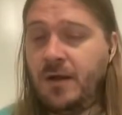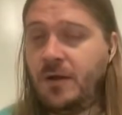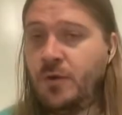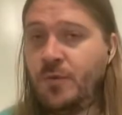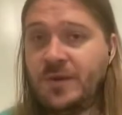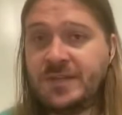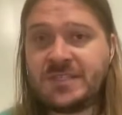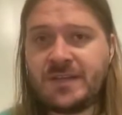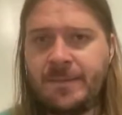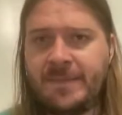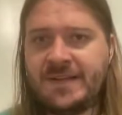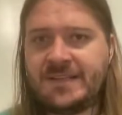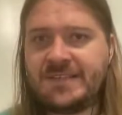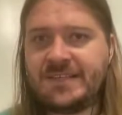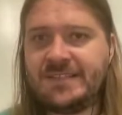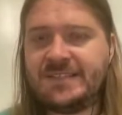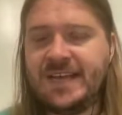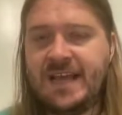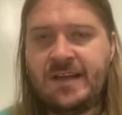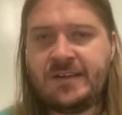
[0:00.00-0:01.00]
who is
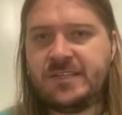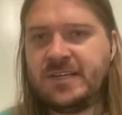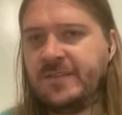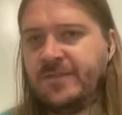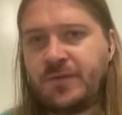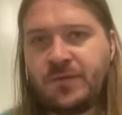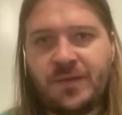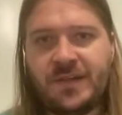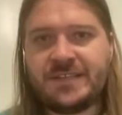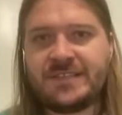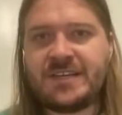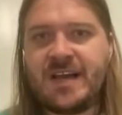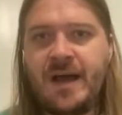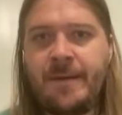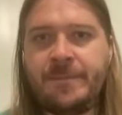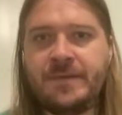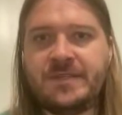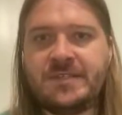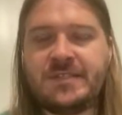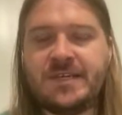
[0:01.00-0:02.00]
immensely talented for less
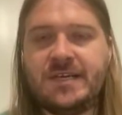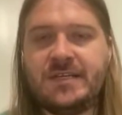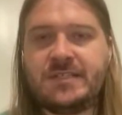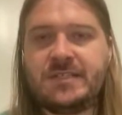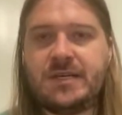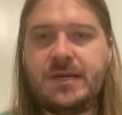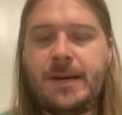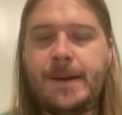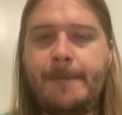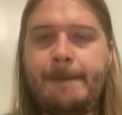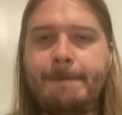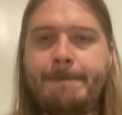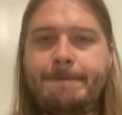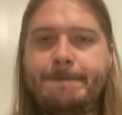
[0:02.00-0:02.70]
compensation?